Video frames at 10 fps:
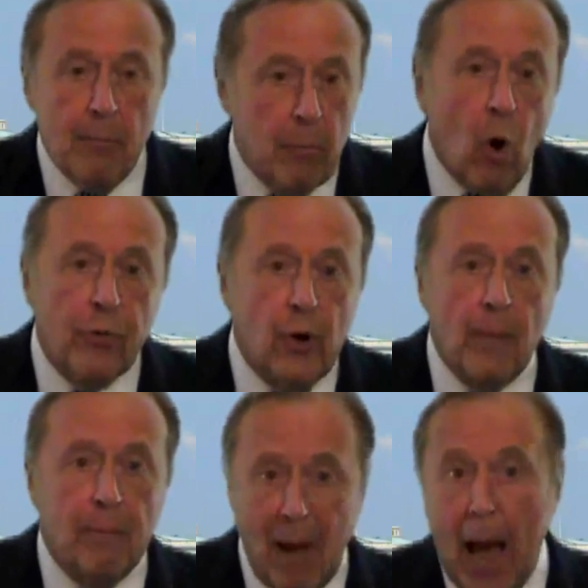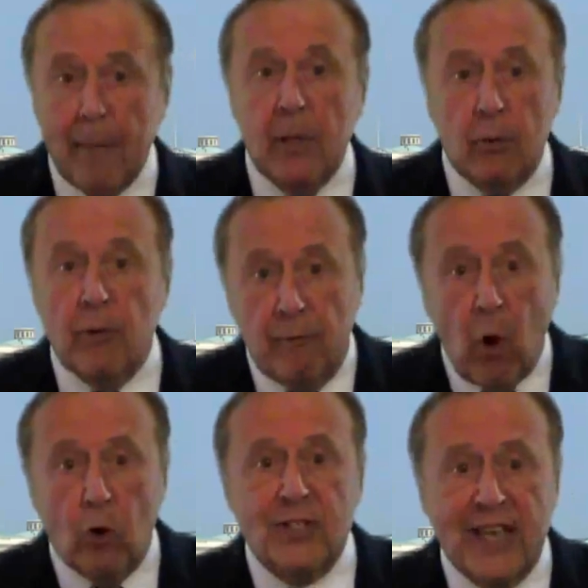Both are popular
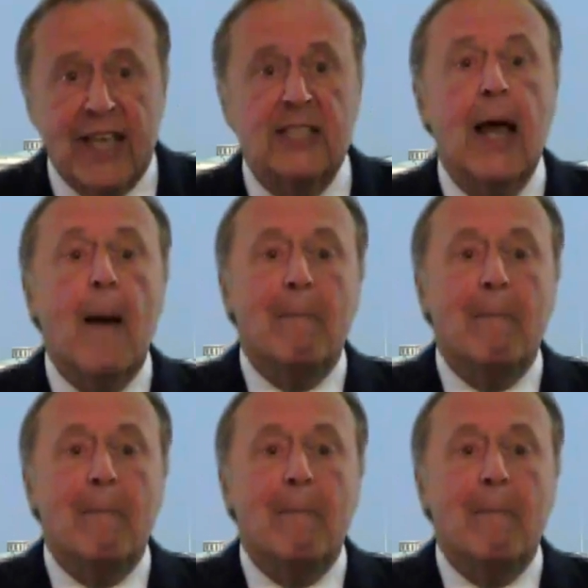revolts against